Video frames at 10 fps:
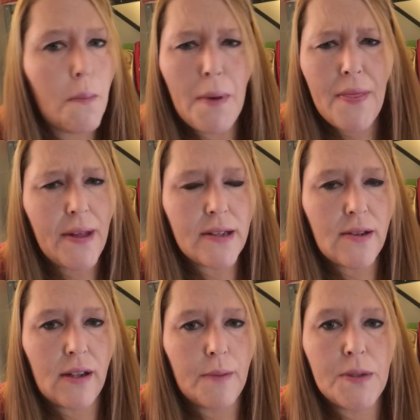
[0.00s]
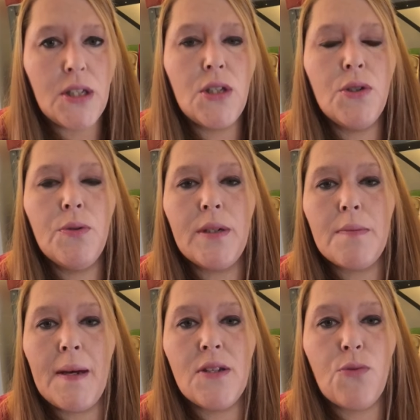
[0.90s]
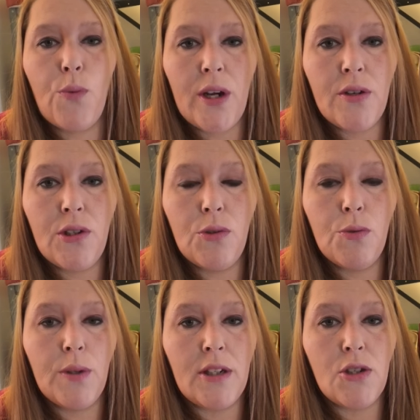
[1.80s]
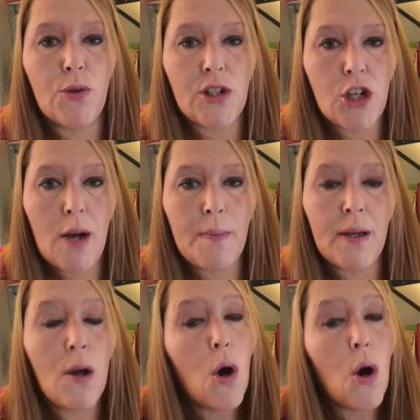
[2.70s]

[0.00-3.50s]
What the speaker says: But that's all up to you. It depends where you enjoy shopping